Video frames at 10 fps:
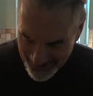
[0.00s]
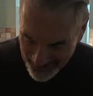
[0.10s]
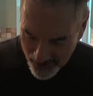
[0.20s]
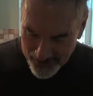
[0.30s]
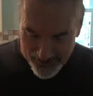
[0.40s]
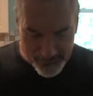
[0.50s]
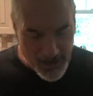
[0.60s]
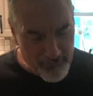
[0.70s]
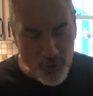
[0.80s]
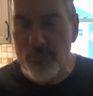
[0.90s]
So
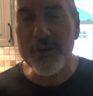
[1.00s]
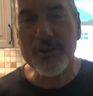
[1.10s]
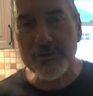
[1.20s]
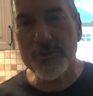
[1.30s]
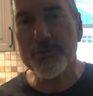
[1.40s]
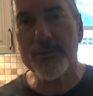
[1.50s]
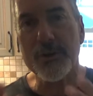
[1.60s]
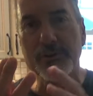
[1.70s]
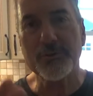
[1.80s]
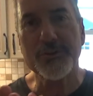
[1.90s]
what we're gonna do is we're
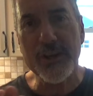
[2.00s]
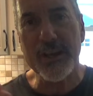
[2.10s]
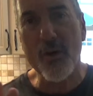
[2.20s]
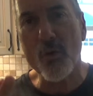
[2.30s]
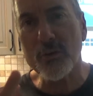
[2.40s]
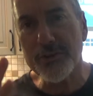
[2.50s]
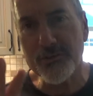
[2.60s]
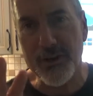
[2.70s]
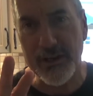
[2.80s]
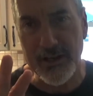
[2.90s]
gonna do today the Holy
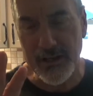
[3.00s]
Trinity.